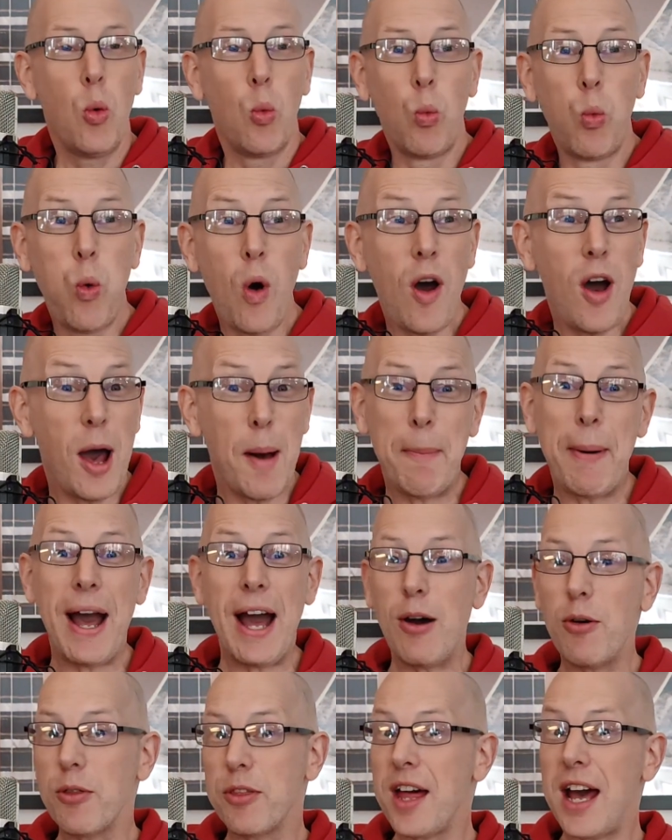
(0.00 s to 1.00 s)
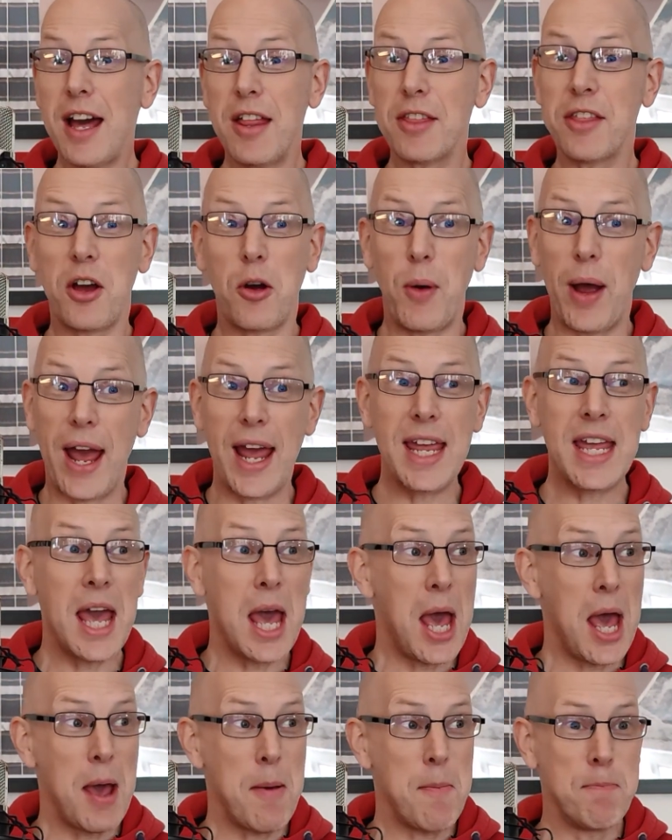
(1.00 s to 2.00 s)
What about that though, eh?
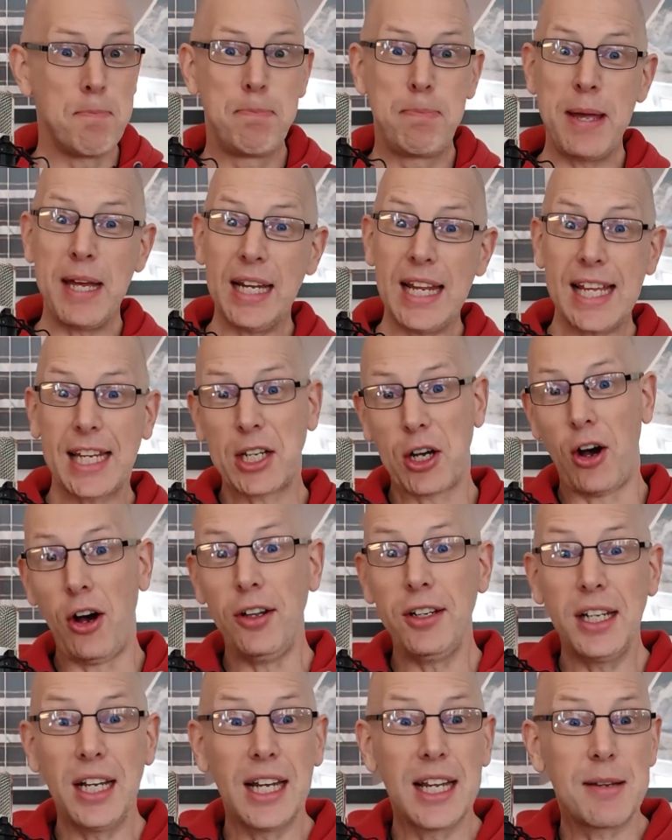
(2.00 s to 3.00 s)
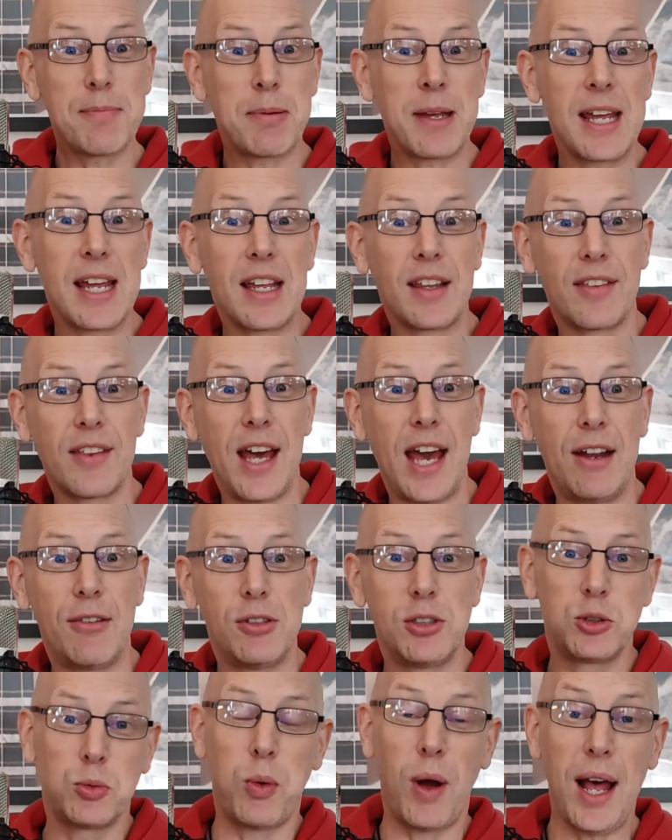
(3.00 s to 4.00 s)
Billy Connolly being
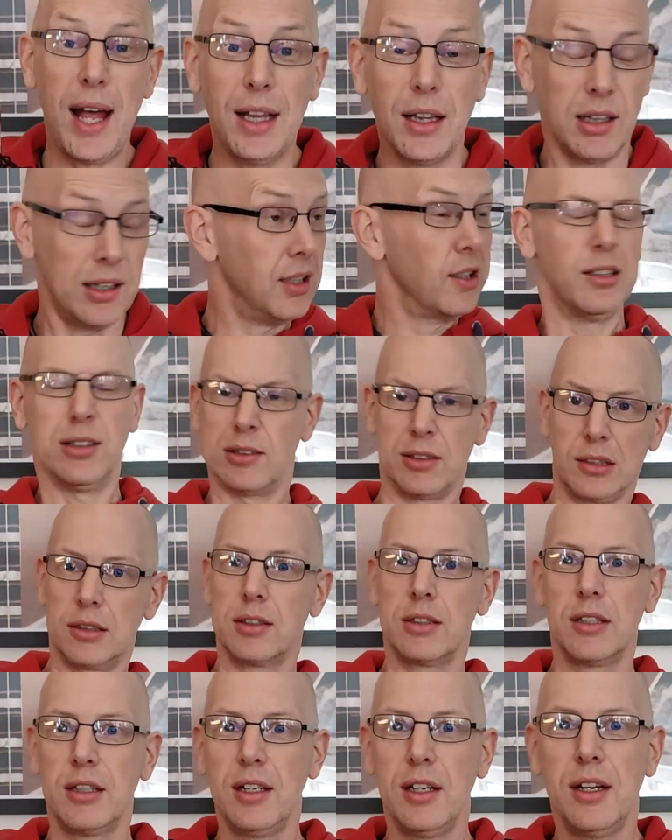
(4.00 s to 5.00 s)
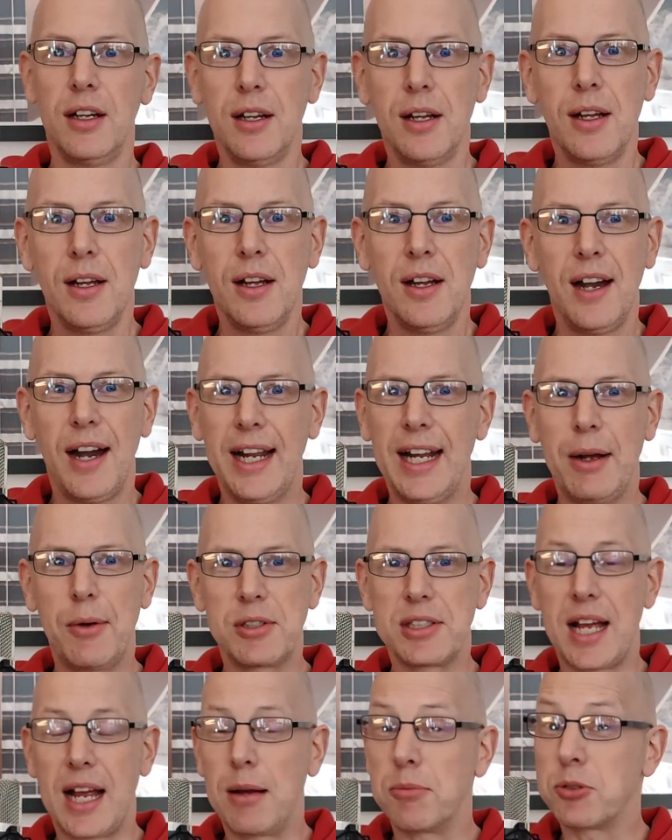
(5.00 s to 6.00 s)
there as well. And I
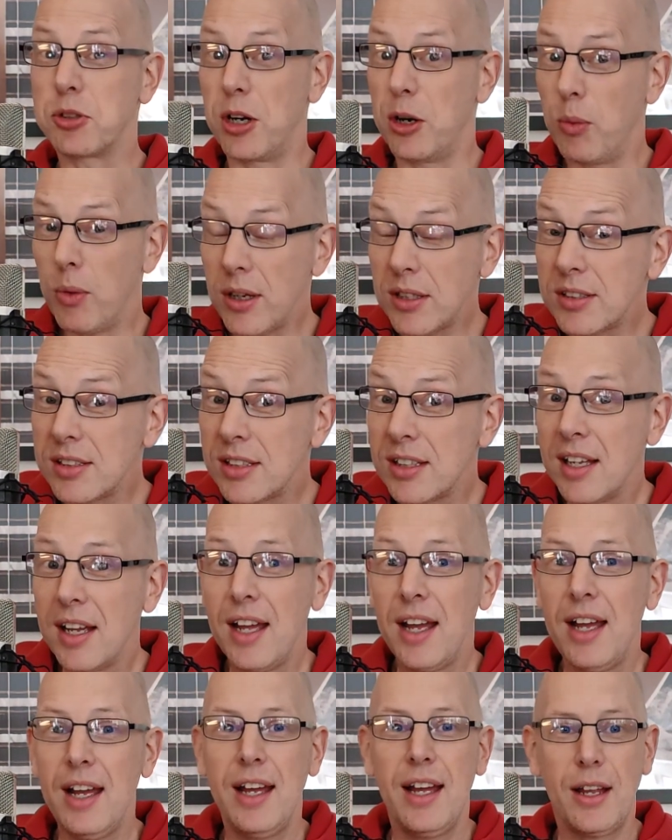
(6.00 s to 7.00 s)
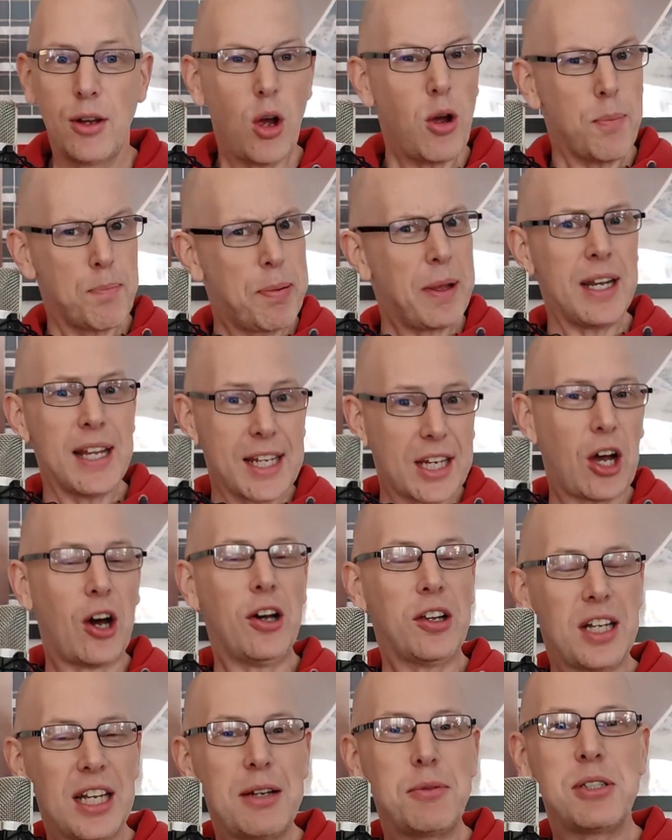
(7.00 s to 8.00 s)
was like, I'm sorry, what? Billy
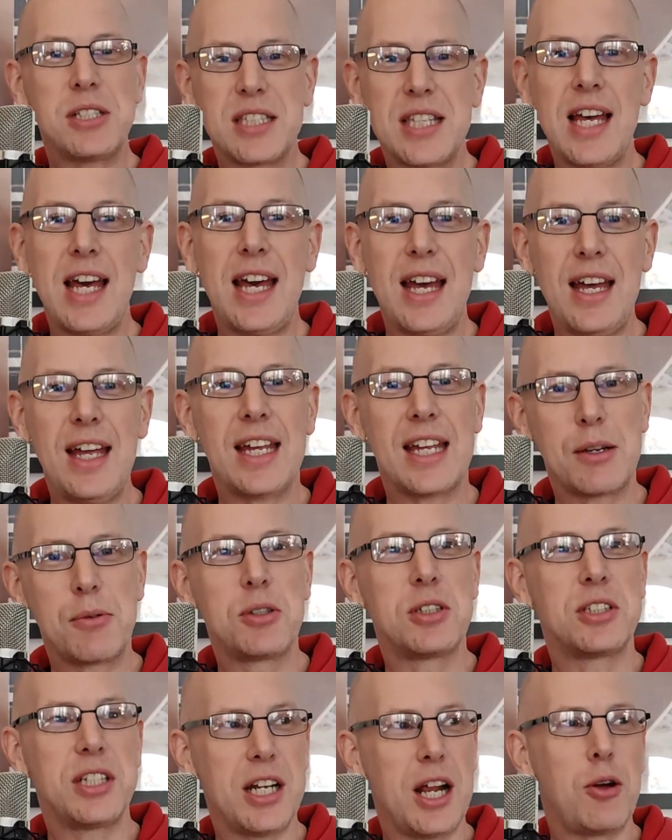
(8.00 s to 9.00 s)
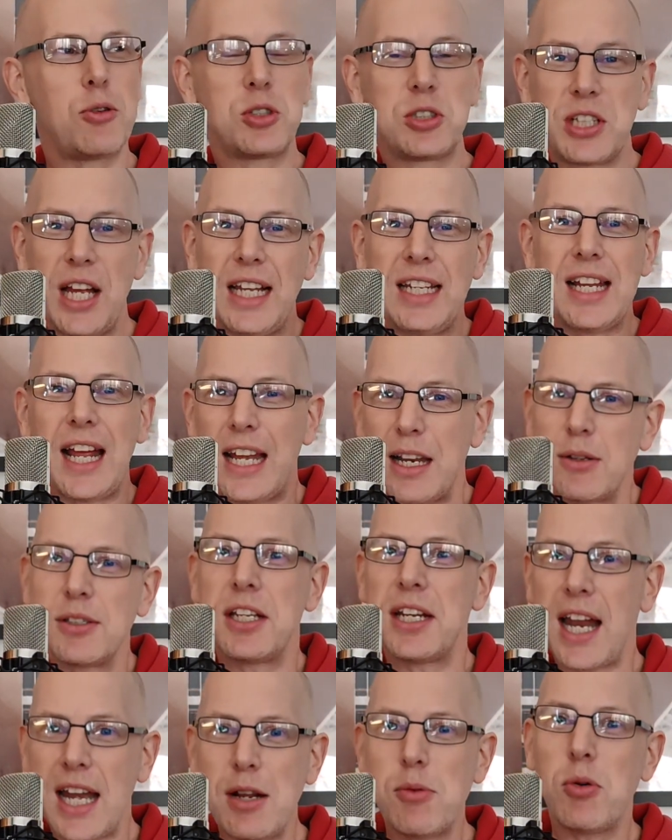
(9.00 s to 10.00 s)
Connolly was there. He was, standing.
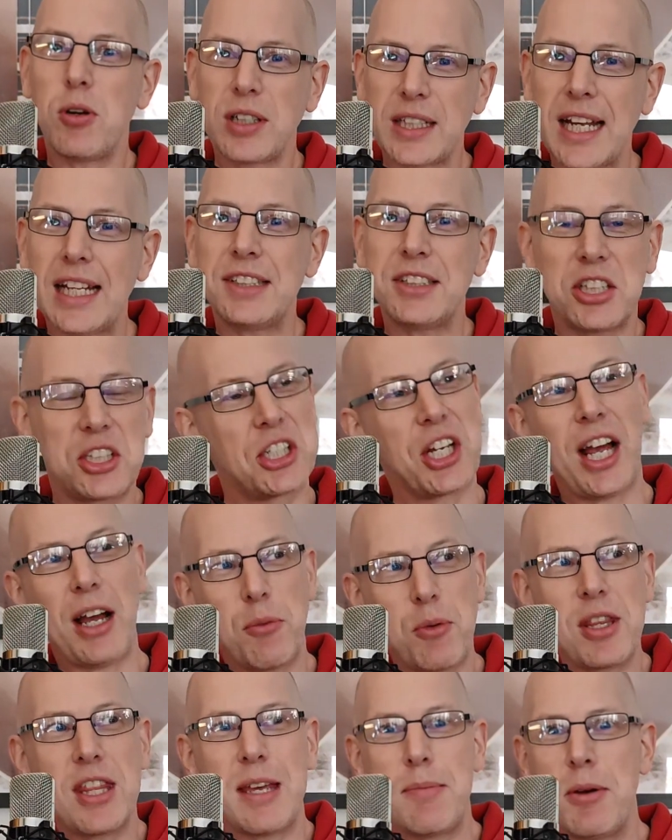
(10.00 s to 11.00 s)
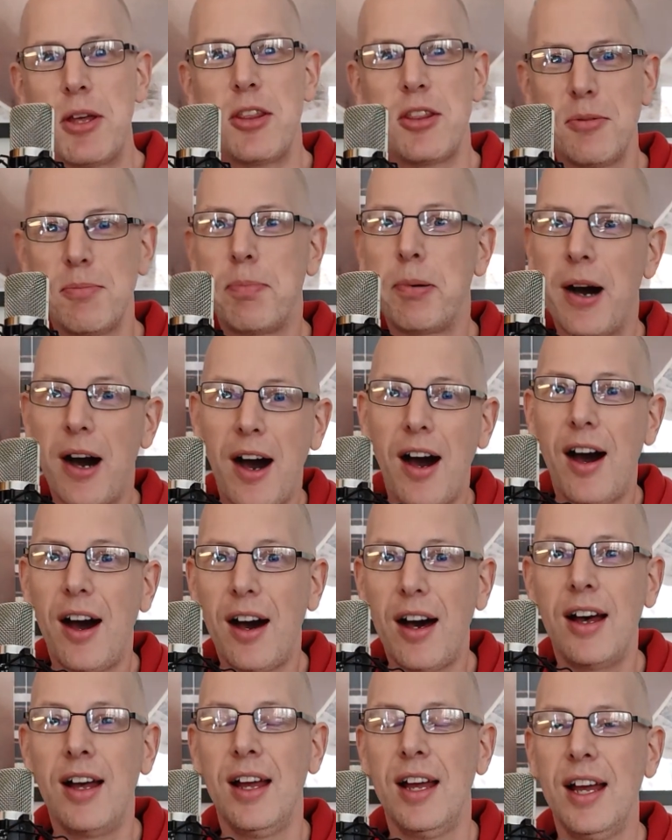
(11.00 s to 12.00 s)
Did anyone get to chat with him at the
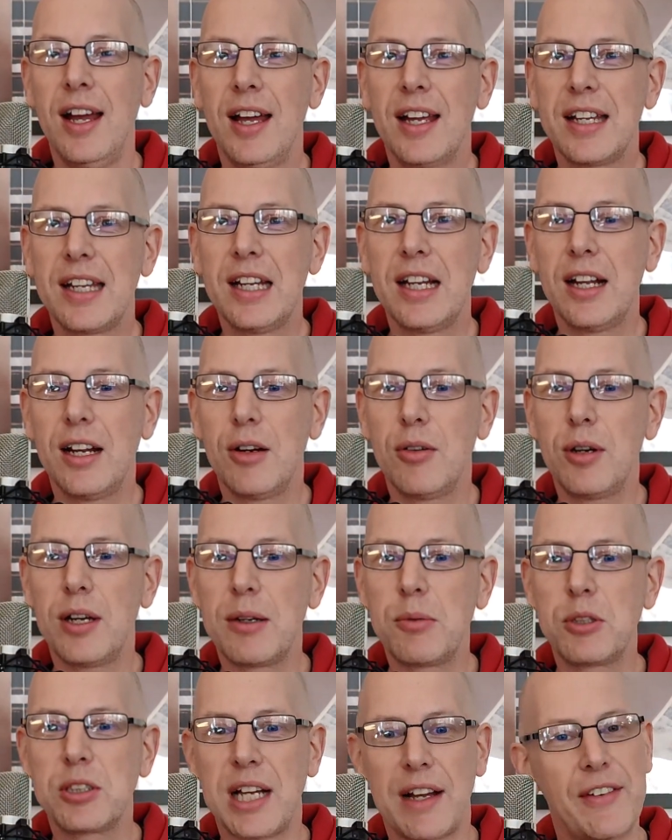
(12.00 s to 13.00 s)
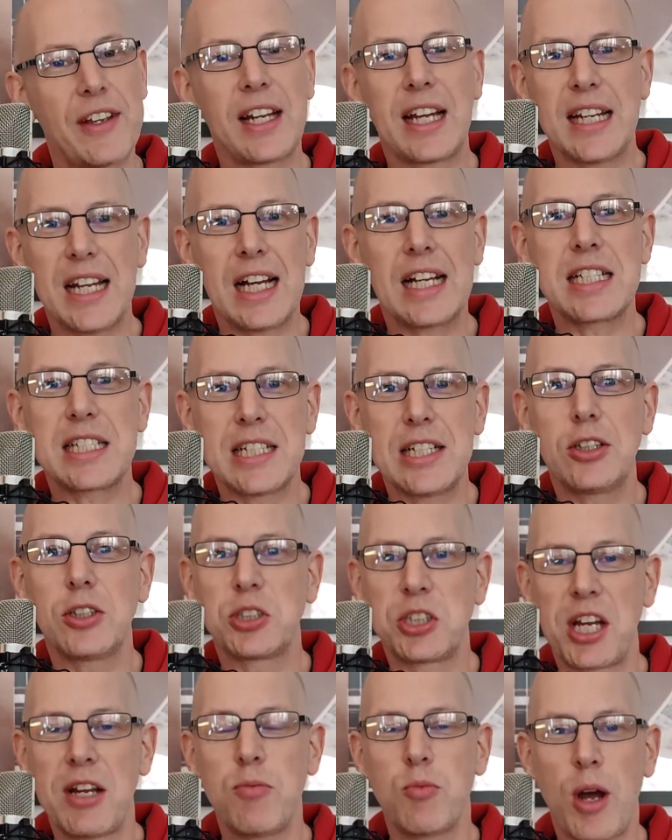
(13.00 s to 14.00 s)
bar? He was having a nice little
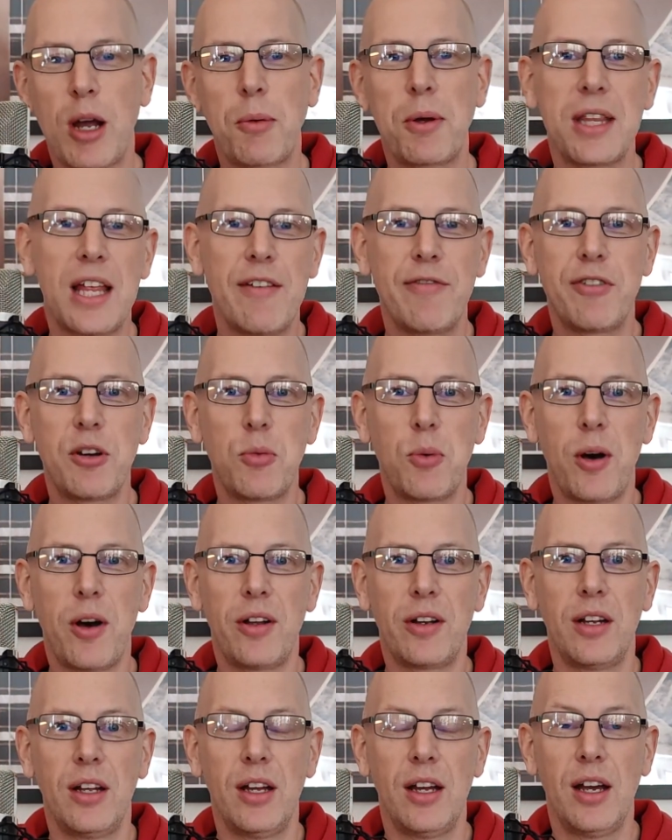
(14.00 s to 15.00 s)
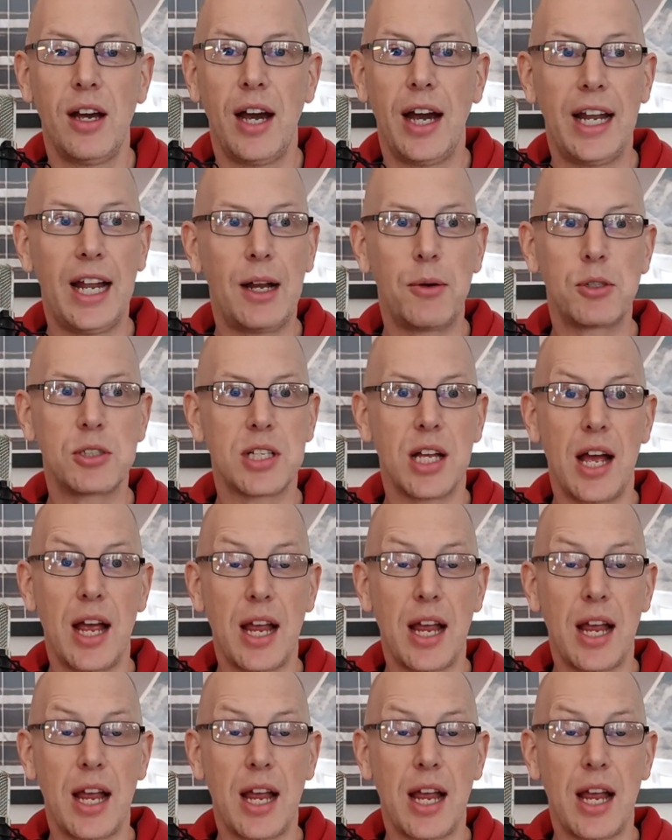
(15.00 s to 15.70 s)
chinwag with everyone. And I was